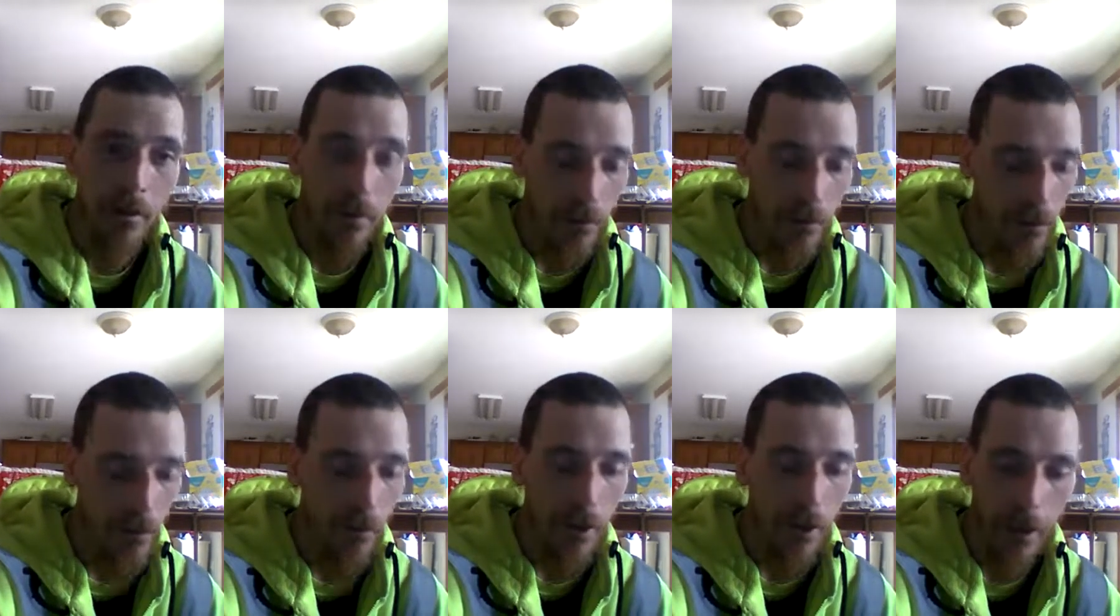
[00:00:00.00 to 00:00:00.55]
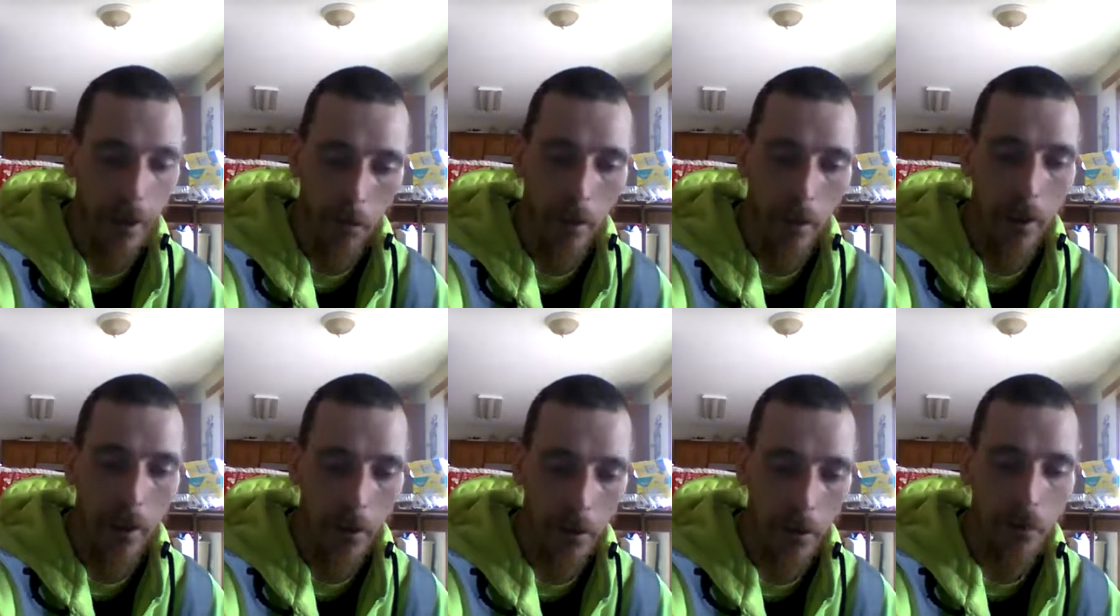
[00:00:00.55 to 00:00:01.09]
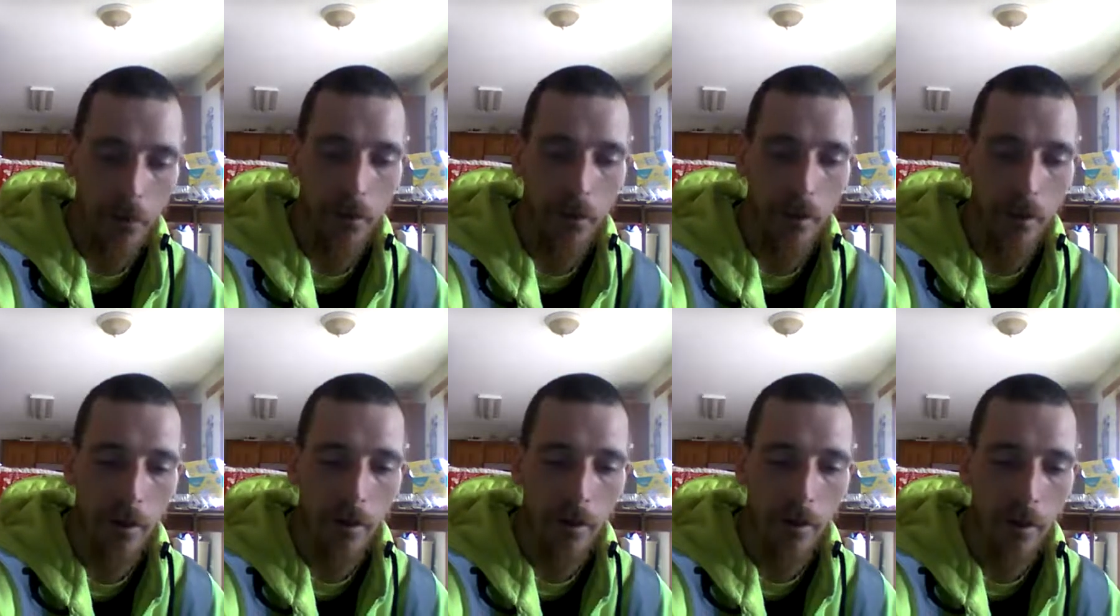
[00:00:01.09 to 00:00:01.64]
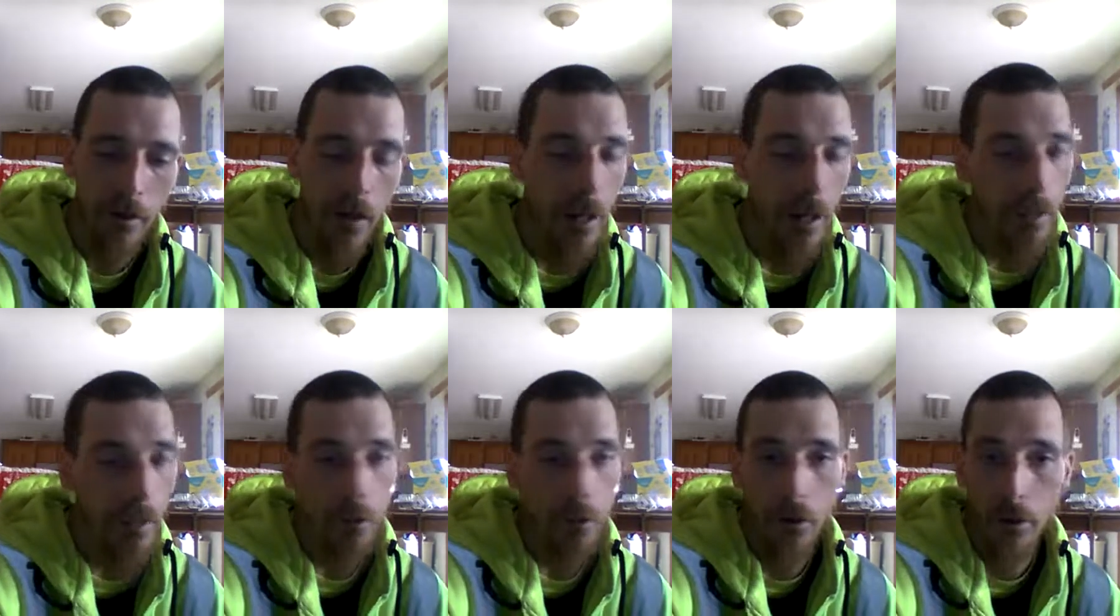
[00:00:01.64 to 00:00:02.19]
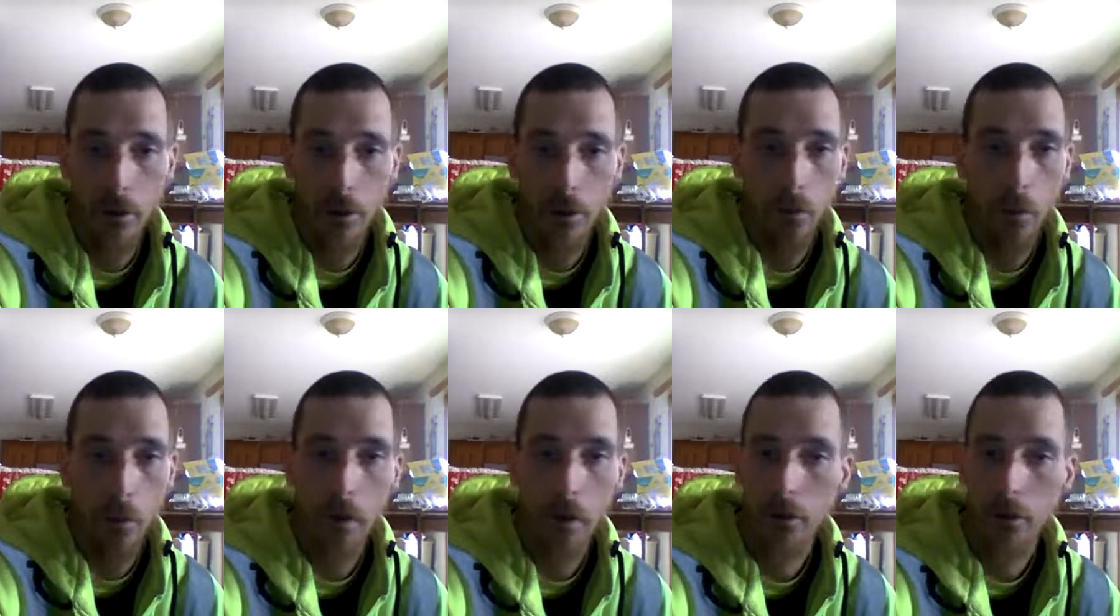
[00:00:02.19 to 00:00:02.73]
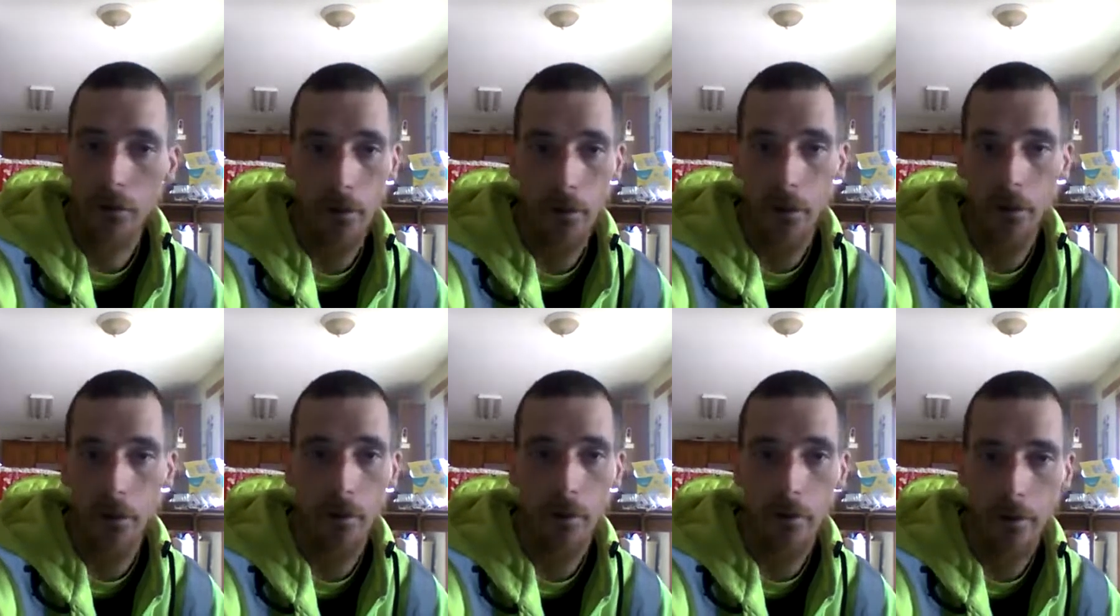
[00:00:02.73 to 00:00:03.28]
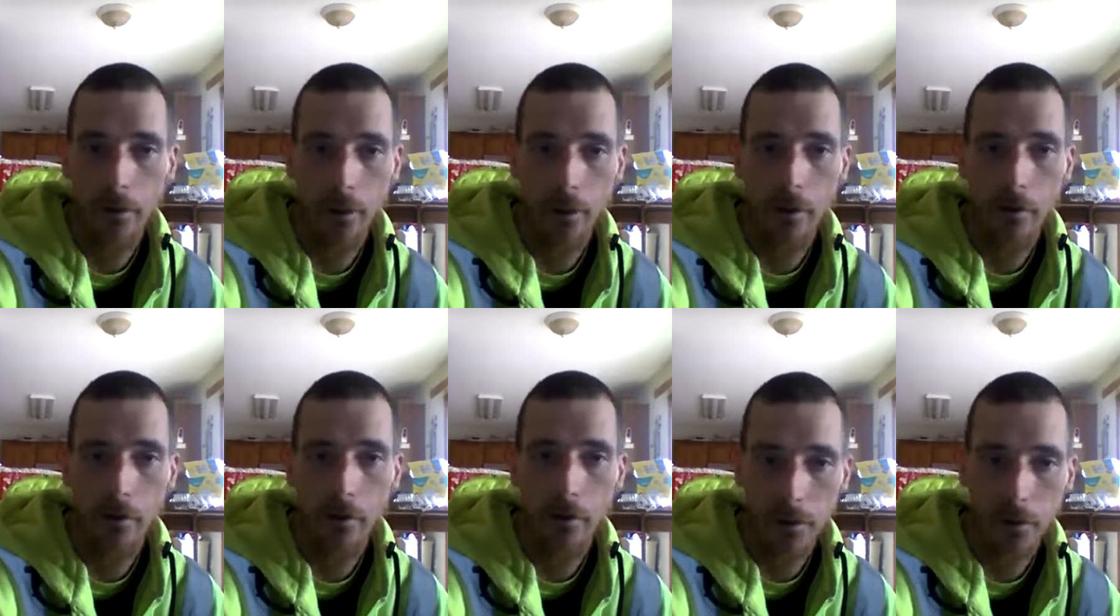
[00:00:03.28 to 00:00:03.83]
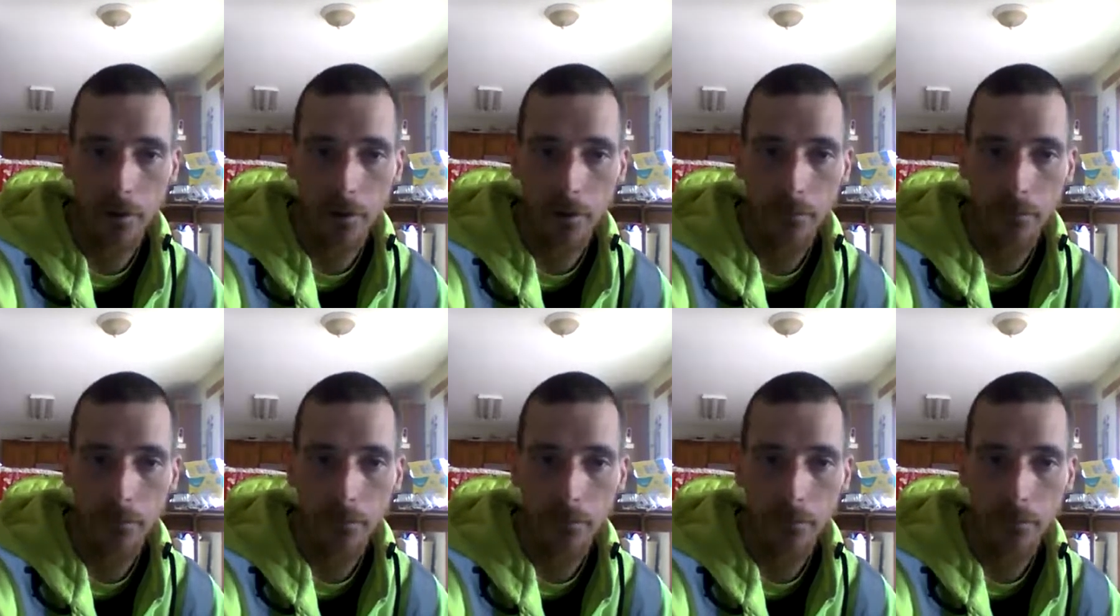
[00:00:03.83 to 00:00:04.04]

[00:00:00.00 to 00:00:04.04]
you know, had a rag on his head, and he couldn't get to work because he didn't understand English.